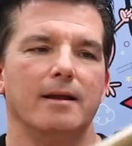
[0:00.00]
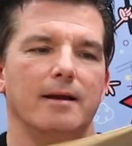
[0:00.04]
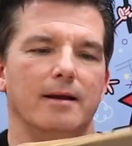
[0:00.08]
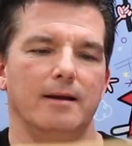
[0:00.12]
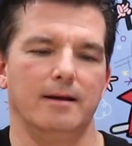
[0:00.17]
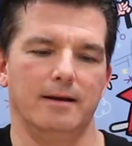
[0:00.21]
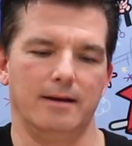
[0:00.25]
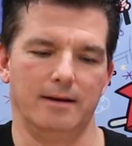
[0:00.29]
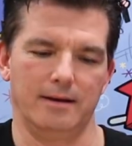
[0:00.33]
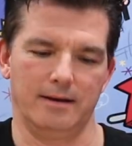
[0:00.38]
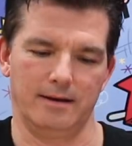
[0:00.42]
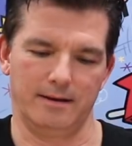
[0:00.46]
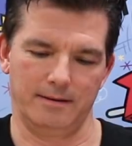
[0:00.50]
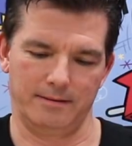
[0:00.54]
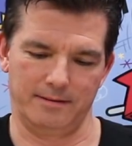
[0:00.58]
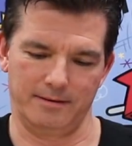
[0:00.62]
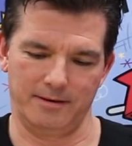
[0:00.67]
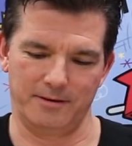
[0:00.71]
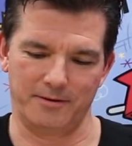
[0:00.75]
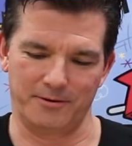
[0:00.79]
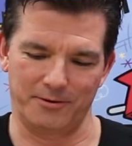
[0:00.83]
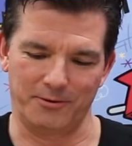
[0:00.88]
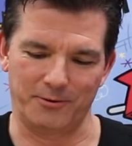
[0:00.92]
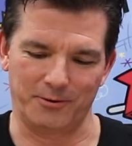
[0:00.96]

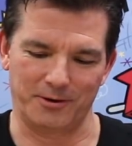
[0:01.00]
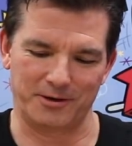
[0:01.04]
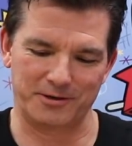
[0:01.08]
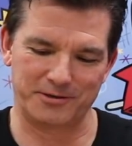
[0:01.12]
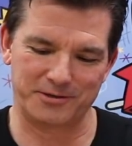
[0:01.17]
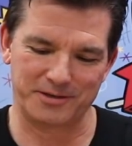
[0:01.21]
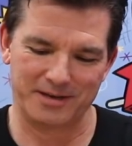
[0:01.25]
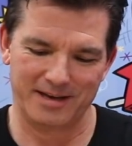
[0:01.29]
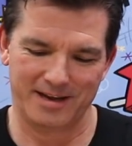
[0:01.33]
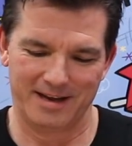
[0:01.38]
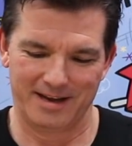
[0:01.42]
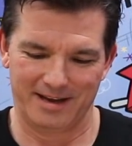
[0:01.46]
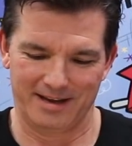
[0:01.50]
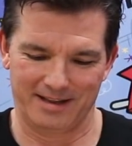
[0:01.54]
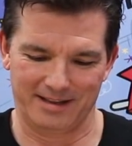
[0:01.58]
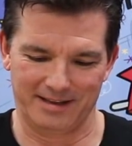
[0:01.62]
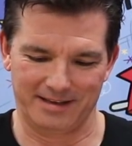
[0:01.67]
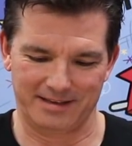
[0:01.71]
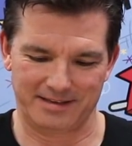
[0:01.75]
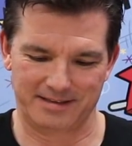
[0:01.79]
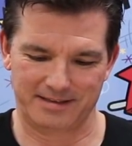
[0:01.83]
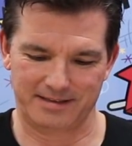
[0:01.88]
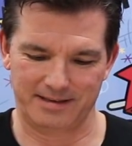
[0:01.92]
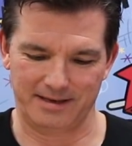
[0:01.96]
Another horse.
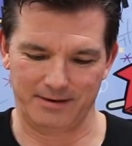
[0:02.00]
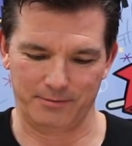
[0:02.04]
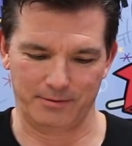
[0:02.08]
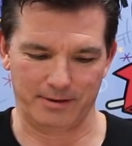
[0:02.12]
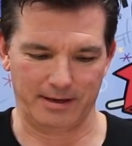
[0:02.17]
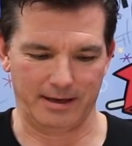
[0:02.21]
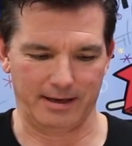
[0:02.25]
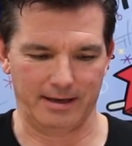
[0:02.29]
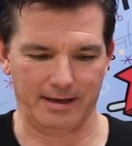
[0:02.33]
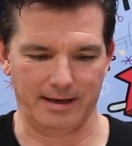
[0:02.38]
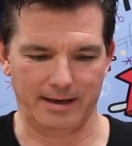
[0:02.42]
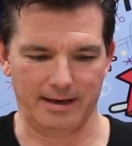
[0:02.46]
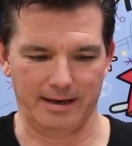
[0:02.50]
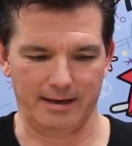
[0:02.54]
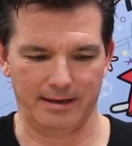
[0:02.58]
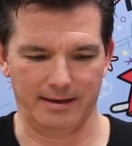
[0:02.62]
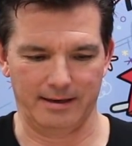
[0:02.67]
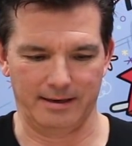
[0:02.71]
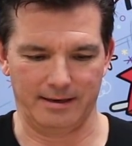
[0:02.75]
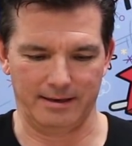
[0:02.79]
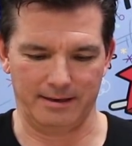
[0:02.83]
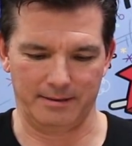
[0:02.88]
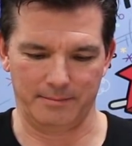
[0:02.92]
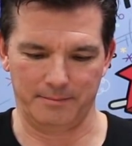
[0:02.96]
Let's see what I got.
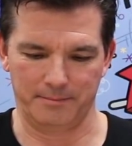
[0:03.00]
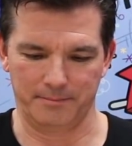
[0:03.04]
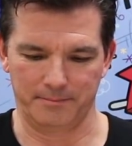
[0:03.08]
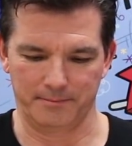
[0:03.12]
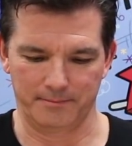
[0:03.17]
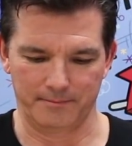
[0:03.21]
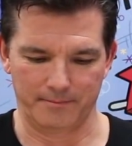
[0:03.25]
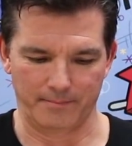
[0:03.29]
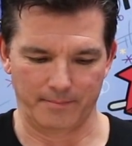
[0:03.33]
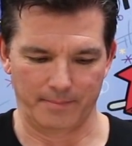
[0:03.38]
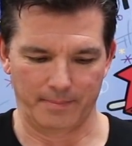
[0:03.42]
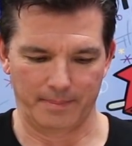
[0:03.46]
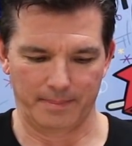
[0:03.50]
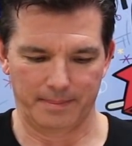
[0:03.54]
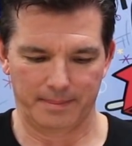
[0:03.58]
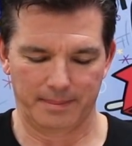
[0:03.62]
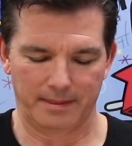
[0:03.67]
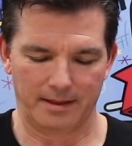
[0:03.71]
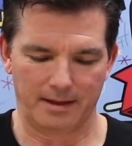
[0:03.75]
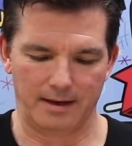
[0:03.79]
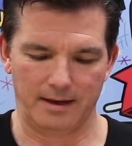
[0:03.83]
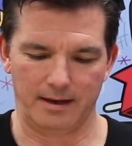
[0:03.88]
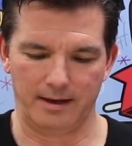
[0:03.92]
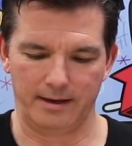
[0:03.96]

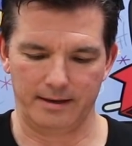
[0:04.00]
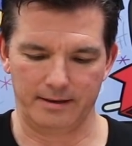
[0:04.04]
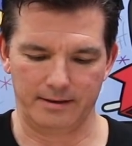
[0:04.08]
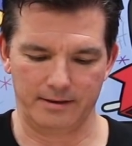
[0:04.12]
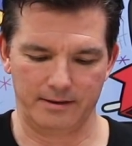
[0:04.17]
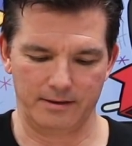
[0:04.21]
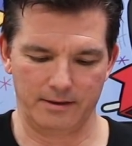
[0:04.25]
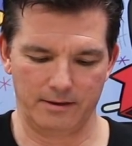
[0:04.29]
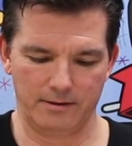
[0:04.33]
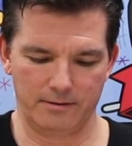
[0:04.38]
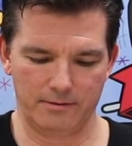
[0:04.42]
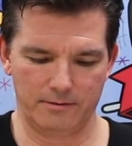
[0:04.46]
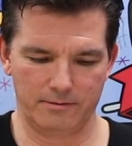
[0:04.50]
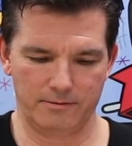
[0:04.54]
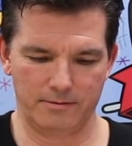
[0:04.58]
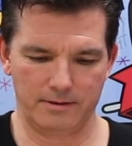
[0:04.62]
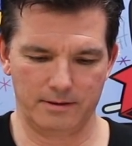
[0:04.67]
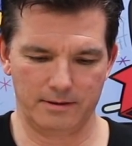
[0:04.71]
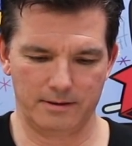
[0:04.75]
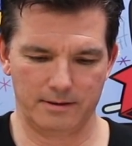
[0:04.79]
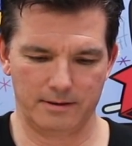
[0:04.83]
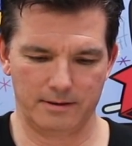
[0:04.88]
I know.